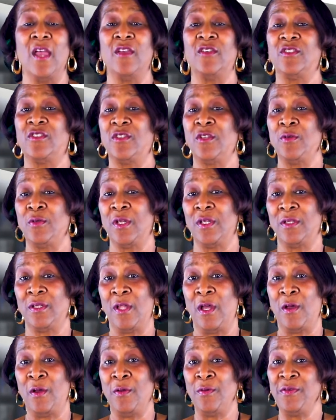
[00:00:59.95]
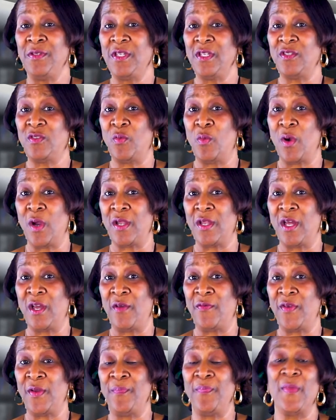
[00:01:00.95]
Student loans is one
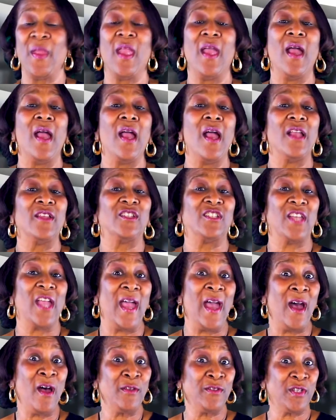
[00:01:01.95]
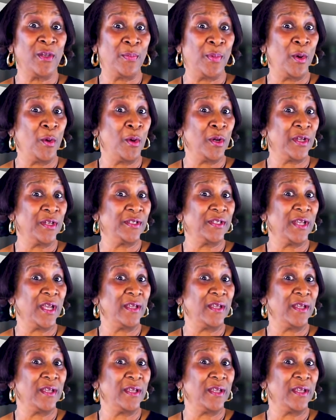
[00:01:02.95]
of them, child support is